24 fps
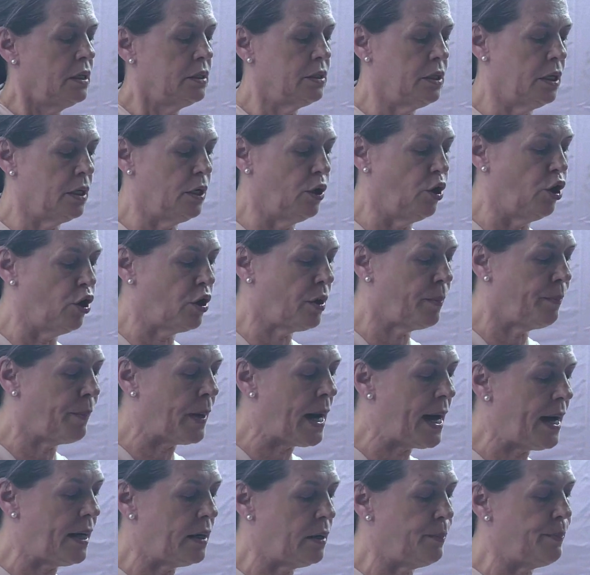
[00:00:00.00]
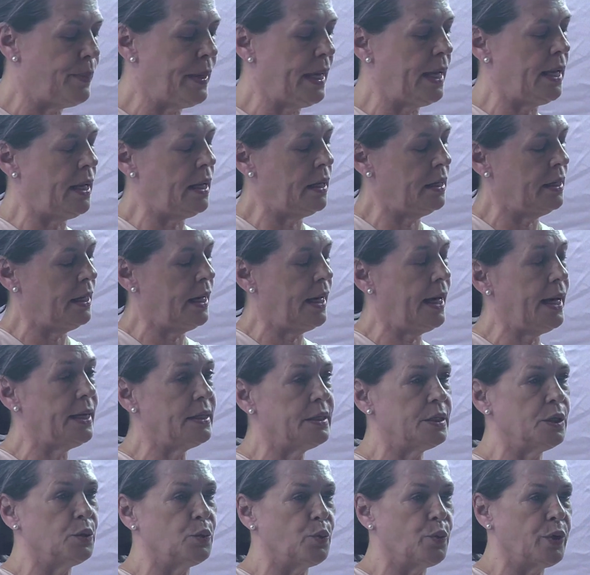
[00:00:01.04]
The Lokpal Bill and
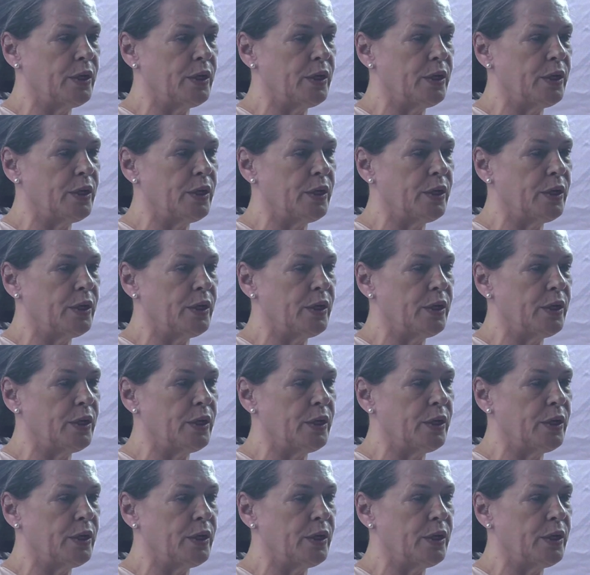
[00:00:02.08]
the